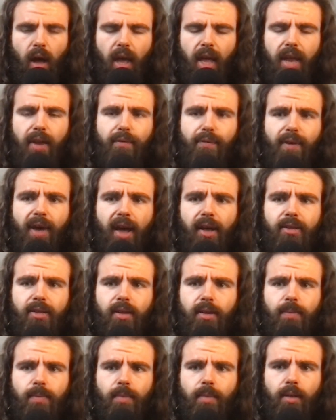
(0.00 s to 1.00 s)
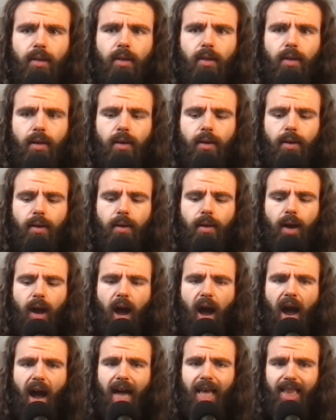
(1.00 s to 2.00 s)
In fact,
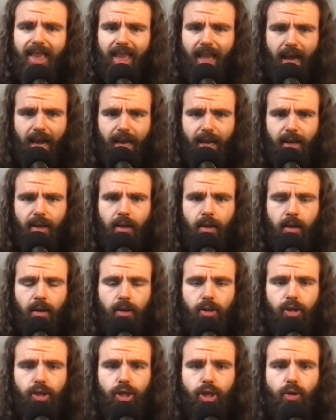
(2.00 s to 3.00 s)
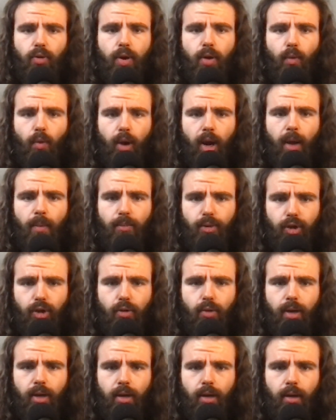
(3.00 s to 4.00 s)
I like doing what I'm
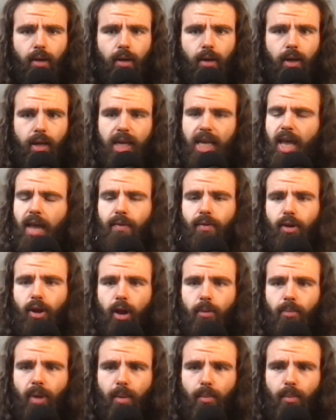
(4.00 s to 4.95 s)
doing, even on my